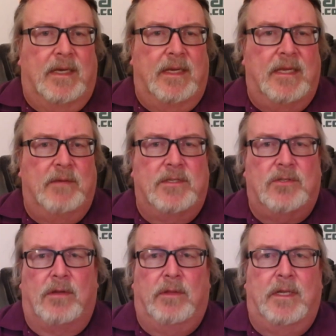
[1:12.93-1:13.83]
He had been
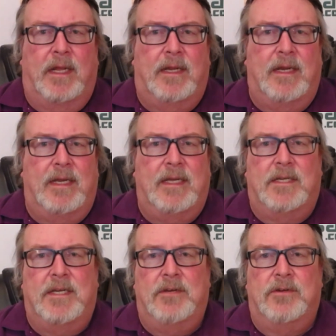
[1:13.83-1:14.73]
struggling lately, and he
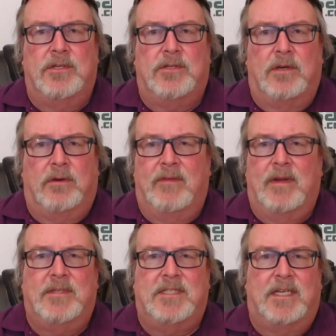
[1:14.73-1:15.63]
continued to struggle, giving
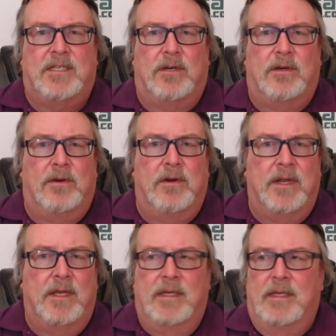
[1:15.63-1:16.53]
up six
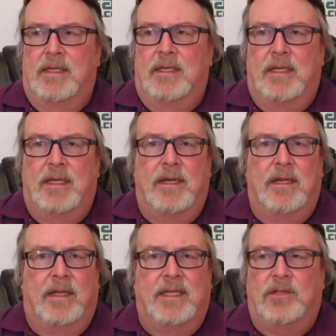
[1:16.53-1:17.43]
earned in
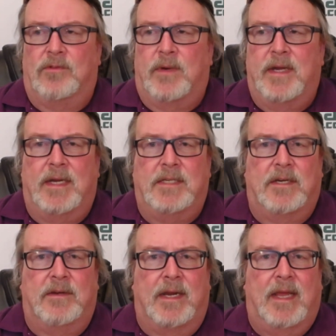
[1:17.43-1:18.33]
less than three innings
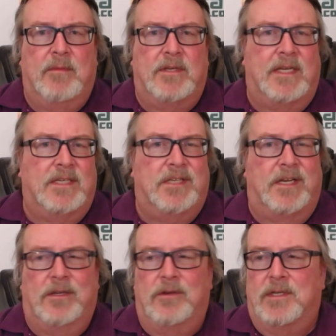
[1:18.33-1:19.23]
there in that game against
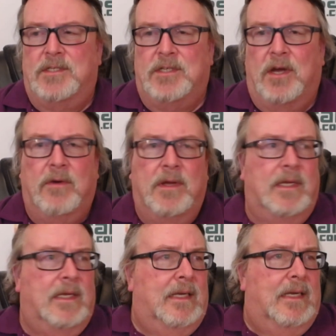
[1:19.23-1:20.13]
St. Louis. So,
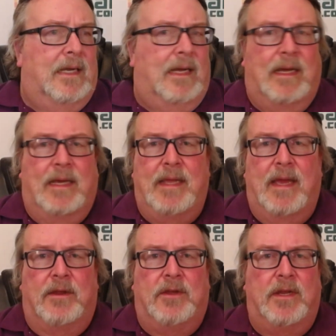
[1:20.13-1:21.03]

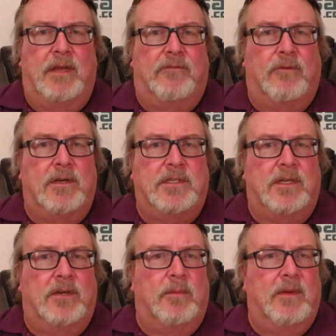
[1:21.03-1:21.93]
yeah, good hit for us.
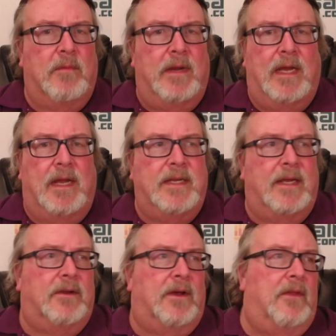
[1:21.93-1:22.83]
I hope everybody got
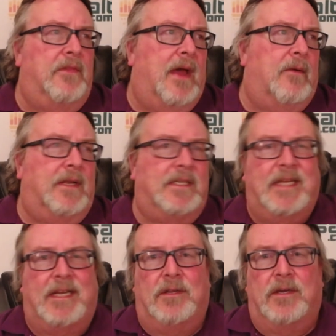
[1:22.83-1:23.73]
down on that one. Let's
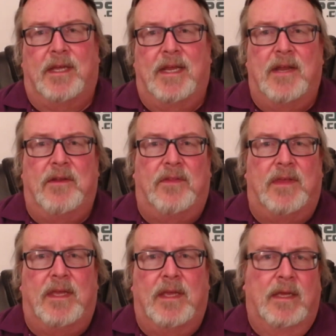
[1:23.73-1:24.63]
take a look in
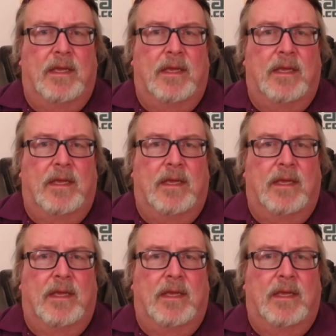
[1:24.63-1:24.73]
the